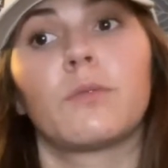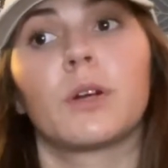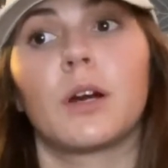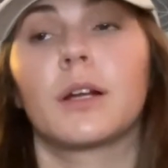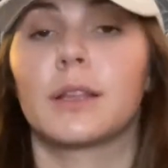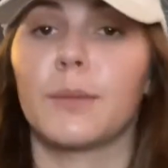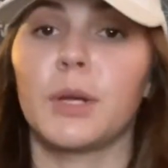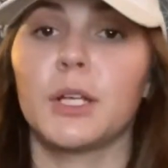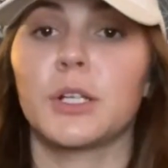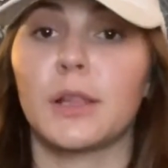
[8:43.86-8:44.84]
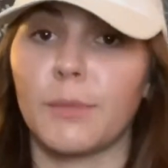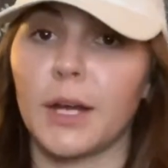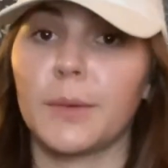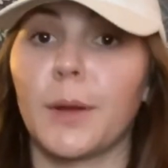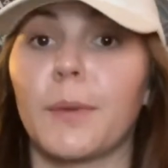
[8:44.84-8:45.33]
regarding that patient in the
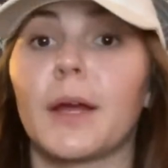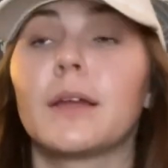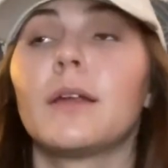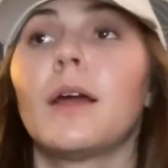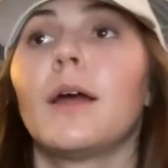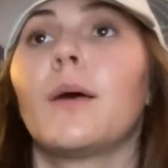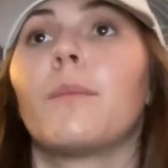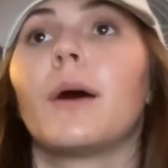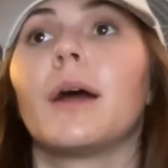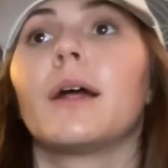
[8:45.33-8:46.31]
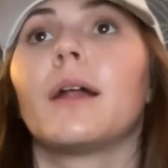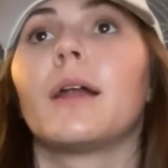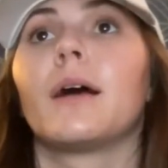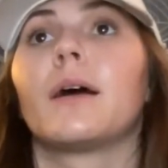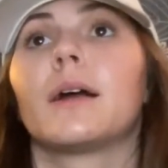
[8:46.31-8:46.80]
back of my mind, but
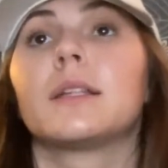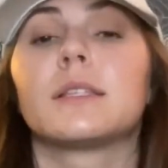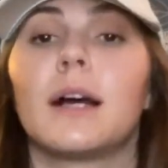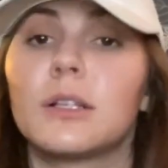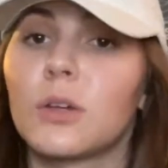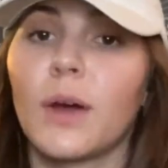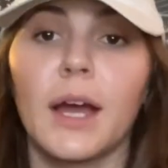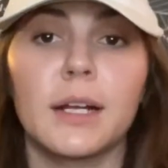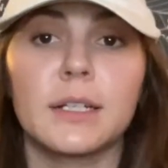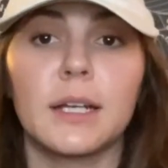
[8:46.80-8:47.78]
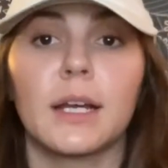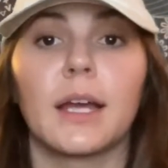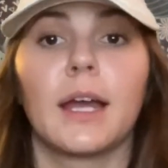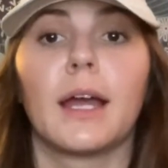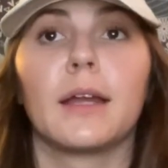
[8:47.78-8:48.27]
it's not so hectic,
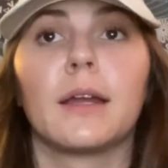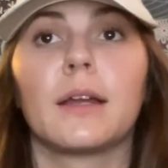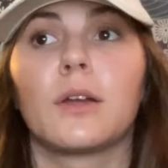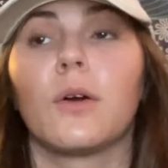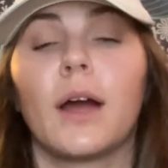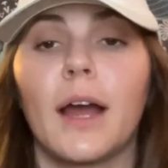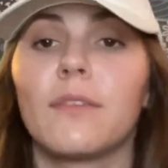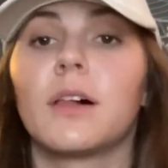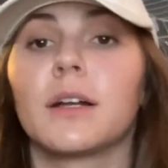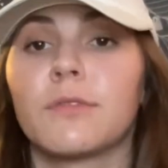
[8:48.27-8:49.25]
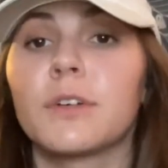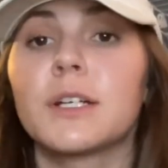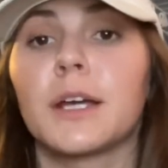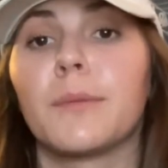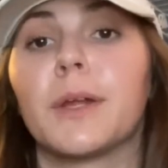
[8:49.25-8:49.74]
and you know, I have a lot of
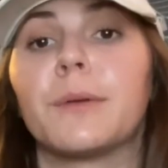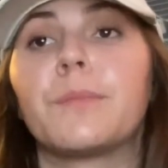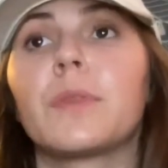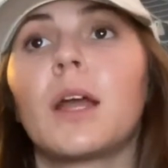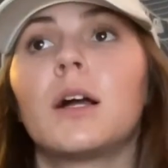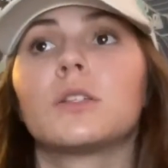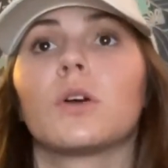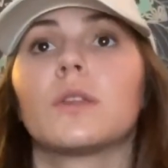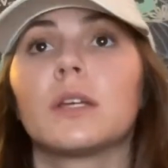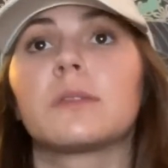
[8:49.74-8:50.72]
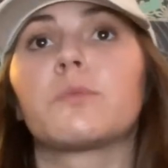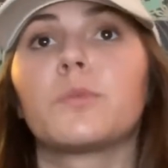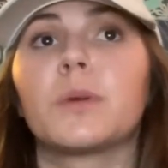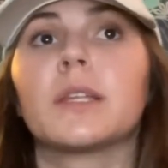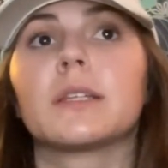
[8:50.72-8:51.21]
free time now. So this
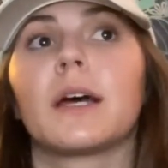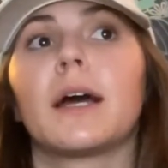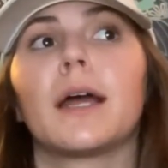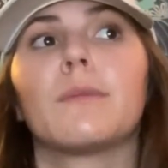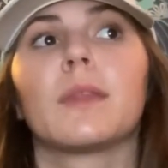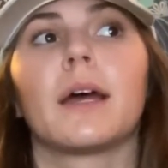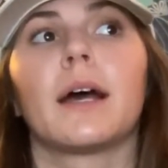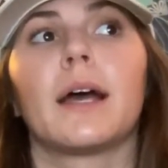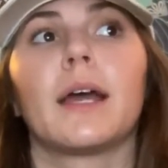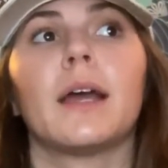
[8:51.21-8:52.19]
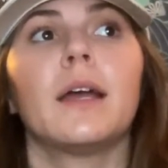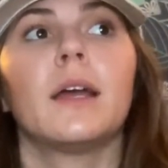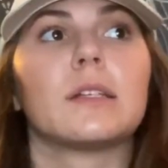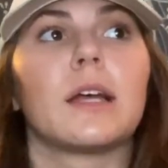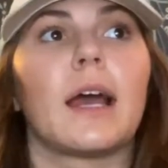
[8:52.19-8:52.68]
will be the time that I
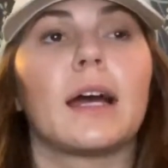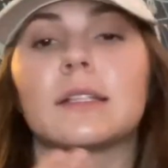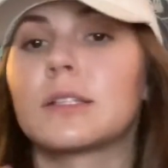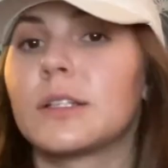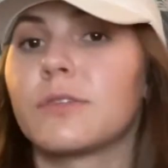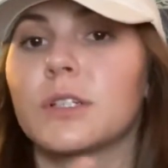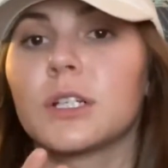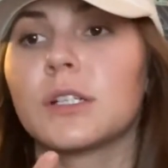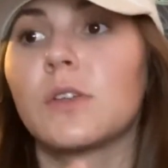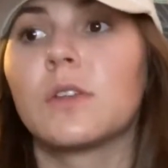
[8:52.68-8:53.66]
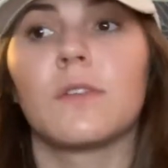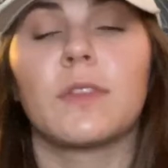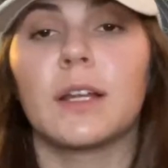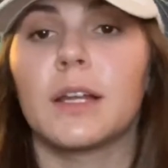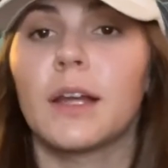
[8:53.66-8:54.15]
ask different nurses
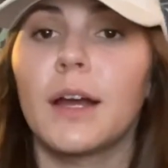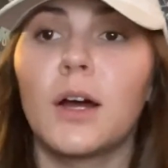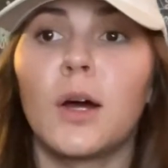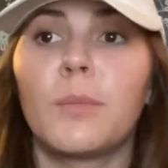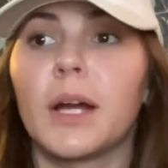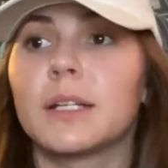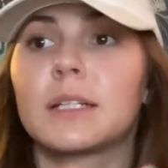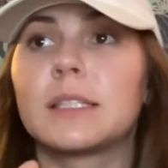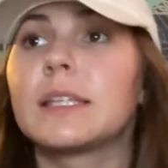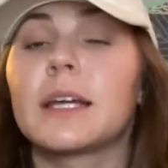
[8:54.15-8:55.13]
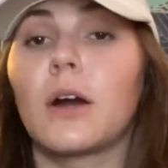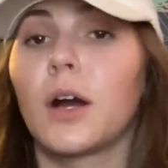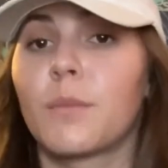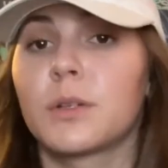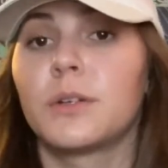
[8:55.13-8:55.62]
if they need help. I seek out
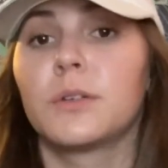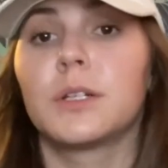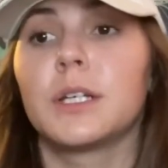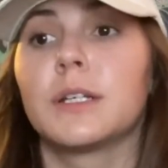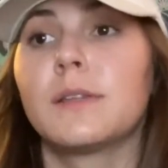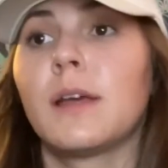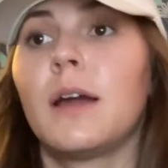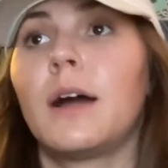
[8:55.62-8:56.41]
opportunities.